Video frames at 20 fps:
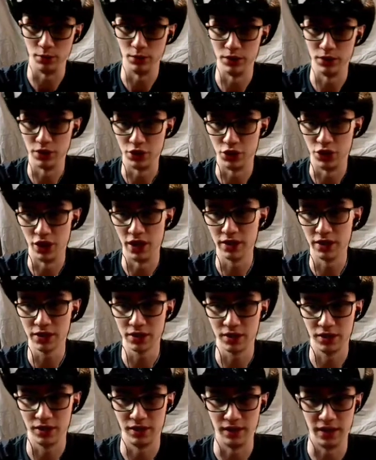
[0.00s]

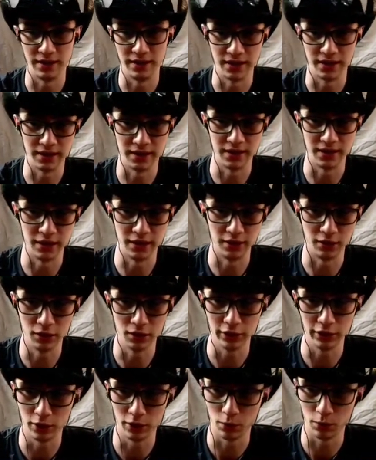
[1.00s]
suggest, and as I said
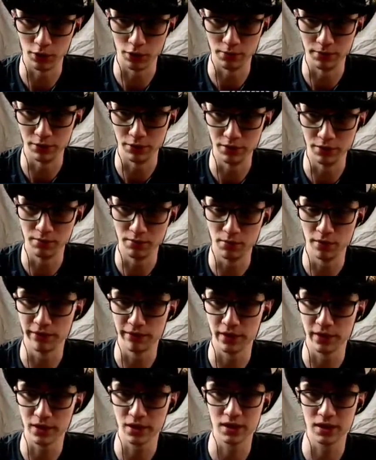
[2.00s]
earlier, we're going to be doing some more
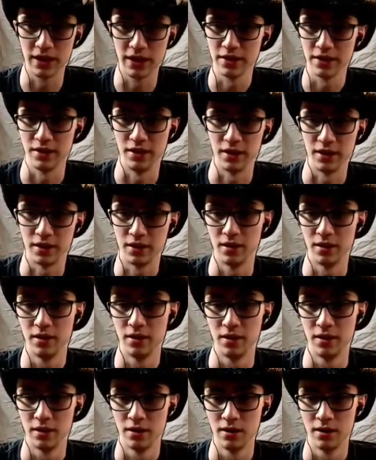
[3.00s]
Fixed Classic.
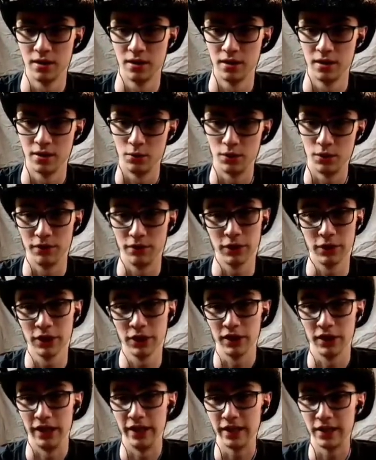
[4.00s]
What I
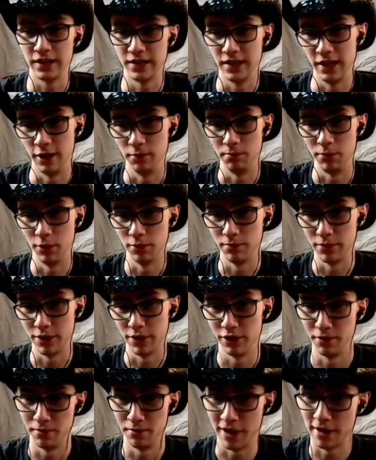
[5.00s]
really like is that it'll put me
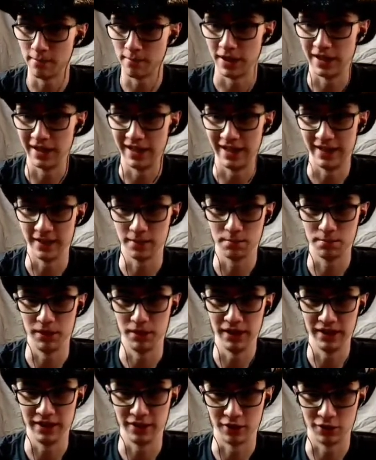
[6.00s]
on the map I last
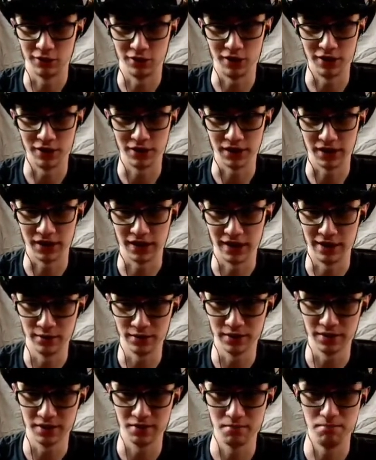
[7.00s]
played across
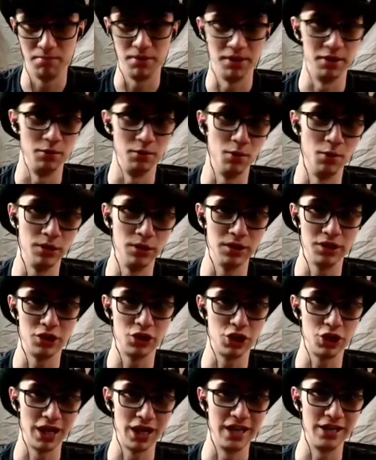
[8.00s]
accounts, but it won't
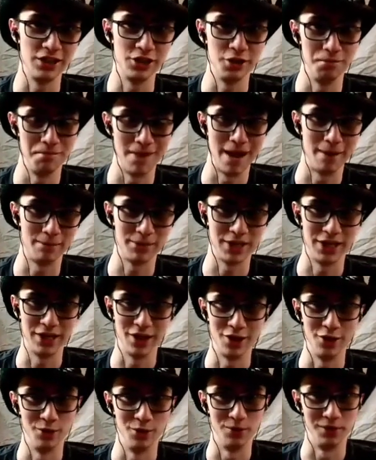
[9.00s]
change the maps I own